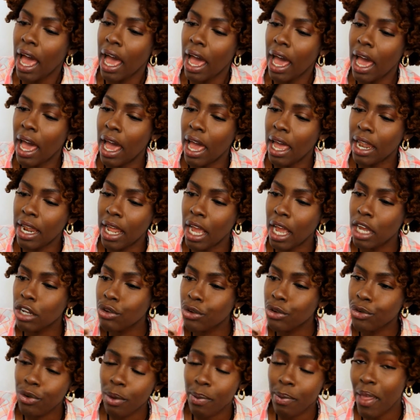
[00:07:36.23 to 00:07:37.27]
And I do
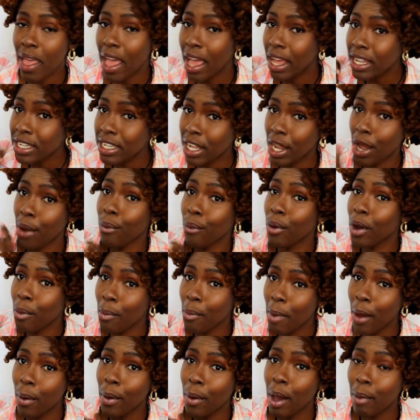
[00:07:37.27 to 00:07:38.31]
it from the ends and I work
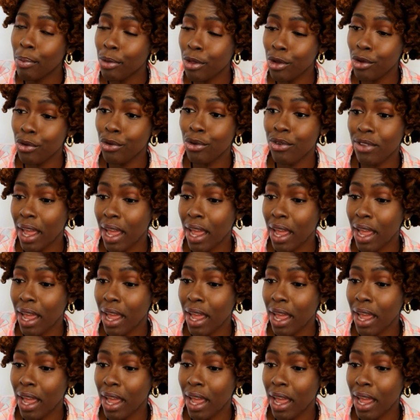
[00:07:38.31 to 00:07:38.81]
my way up to the roots.